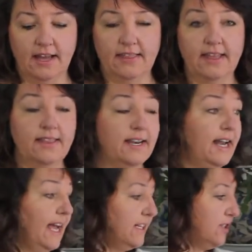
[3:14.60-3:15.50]
Then the
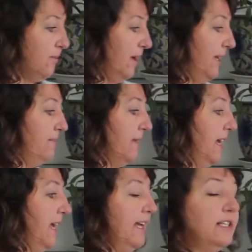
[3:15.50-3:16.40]
next one
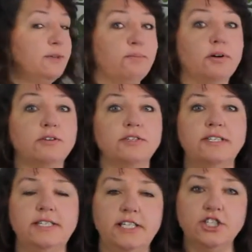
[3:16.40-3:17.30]
is
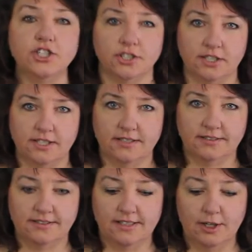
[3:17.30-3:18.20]
procedures.
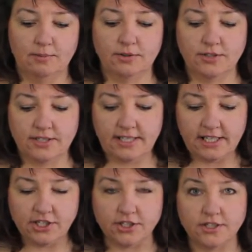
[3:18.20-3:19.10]

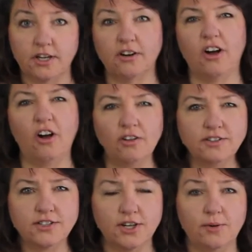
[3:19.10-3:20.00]
Procedures are
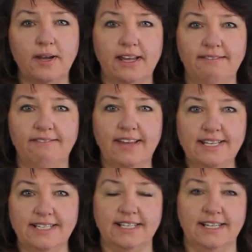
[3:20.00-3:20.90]
also
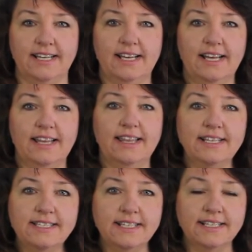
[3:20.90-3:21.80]
invented.
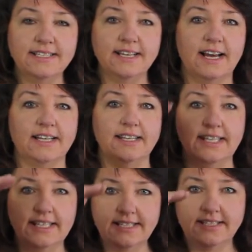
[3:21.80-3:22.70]
This is a
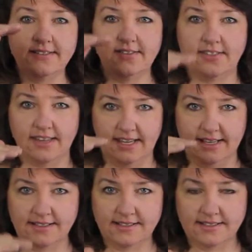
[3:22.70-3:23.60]
list of
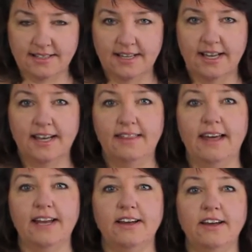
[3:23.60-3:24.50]
things
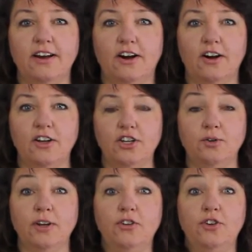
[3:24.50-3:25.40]
that you
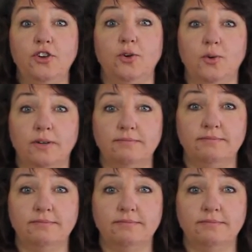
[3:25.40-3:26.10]
can do